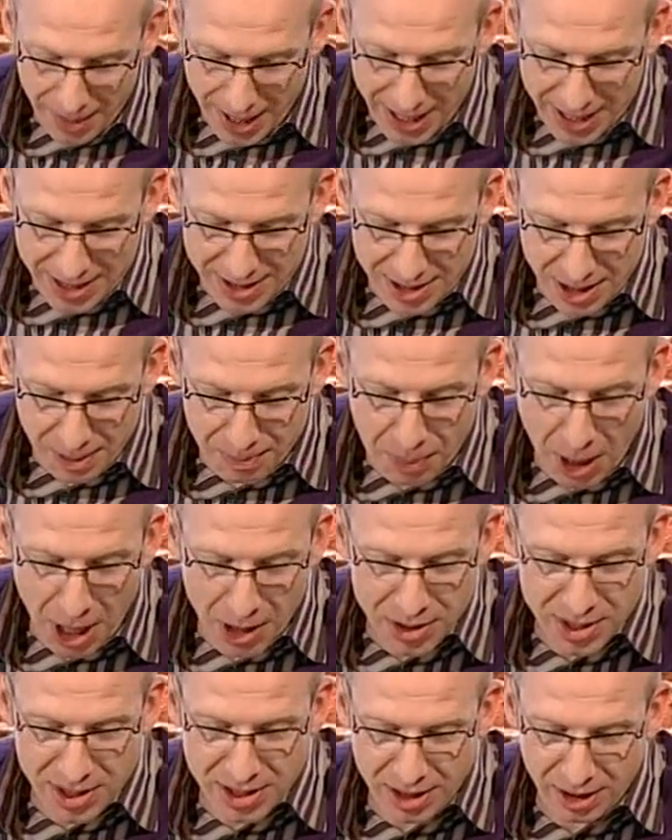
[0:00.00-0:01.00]
it's a
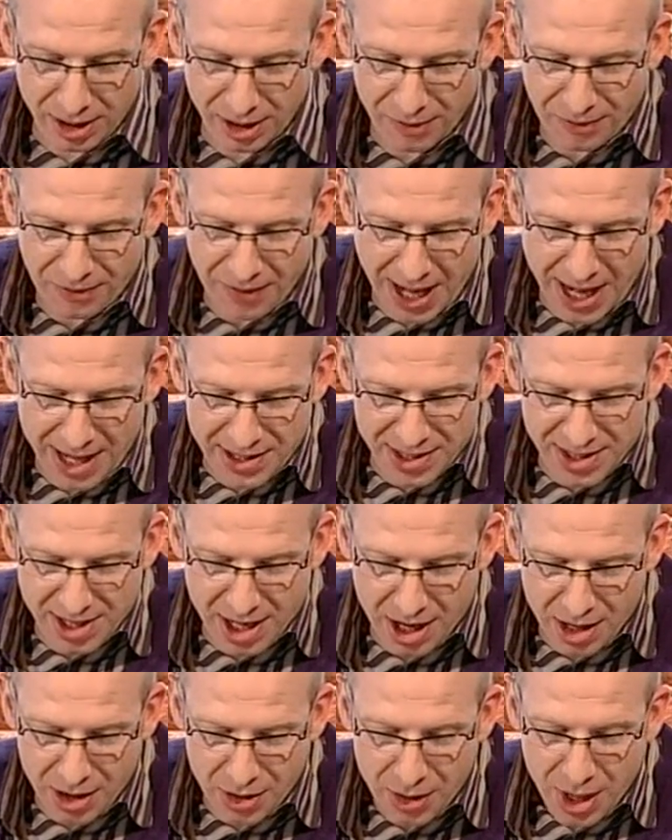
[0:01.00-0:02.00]
postal
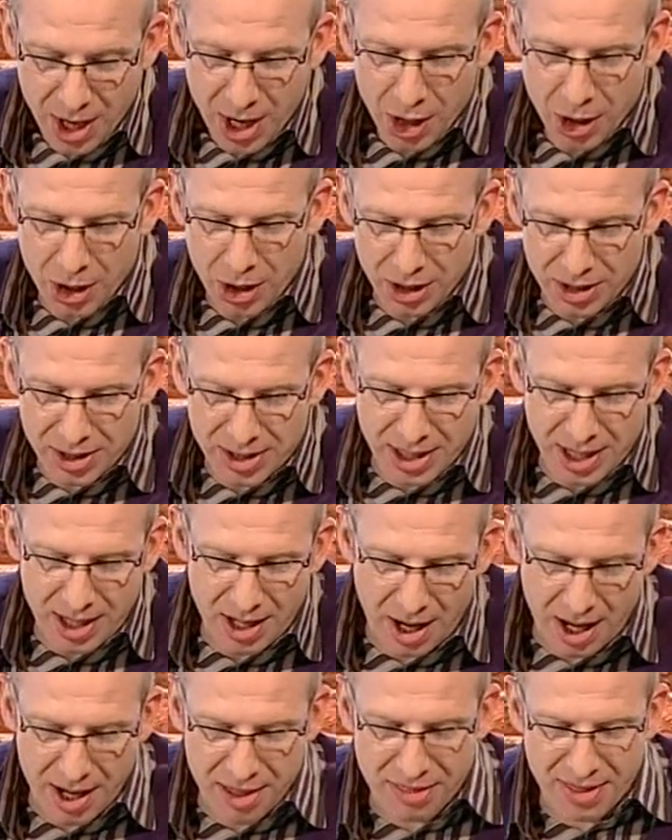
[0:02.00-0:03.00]
fiasco, could
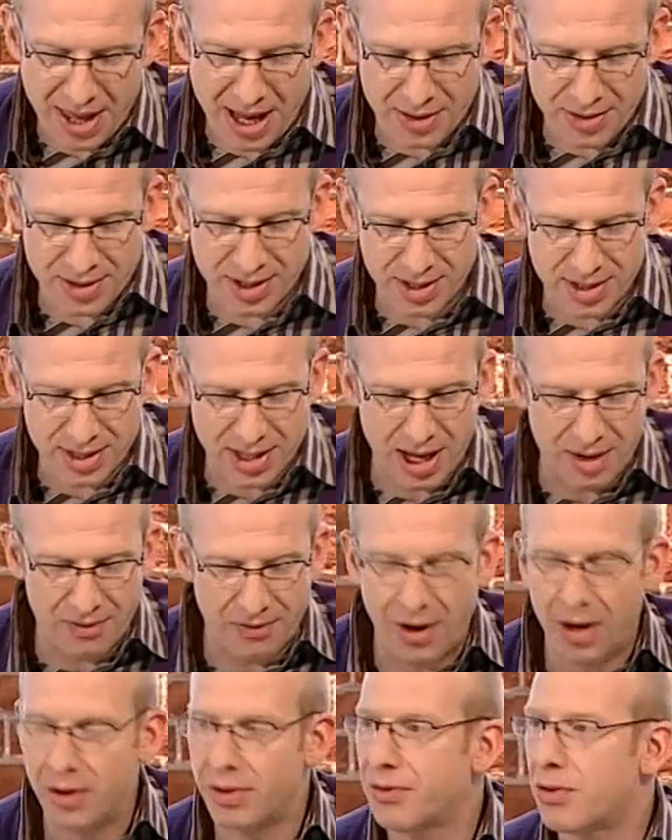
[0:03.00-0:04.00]
deny thousands their
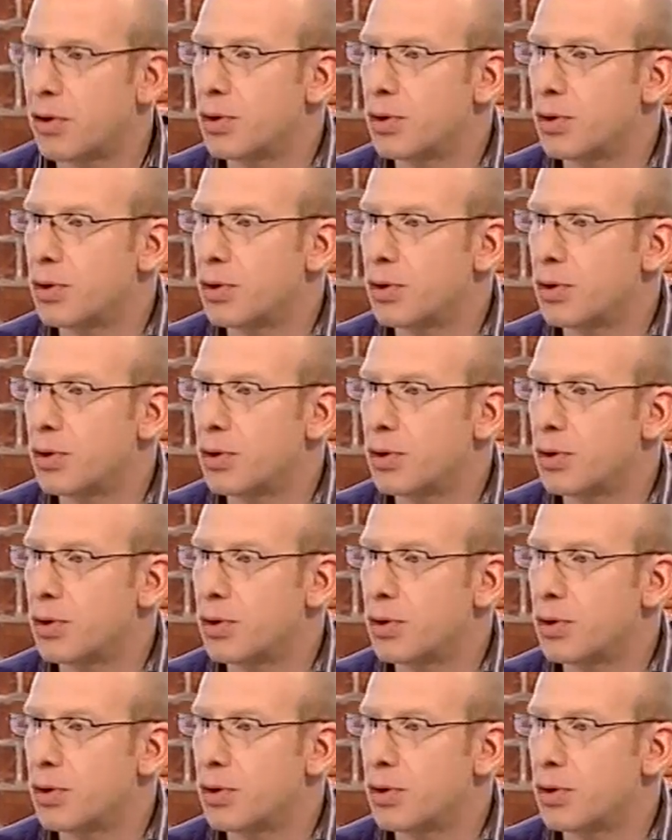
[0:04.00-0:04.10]
vote. Of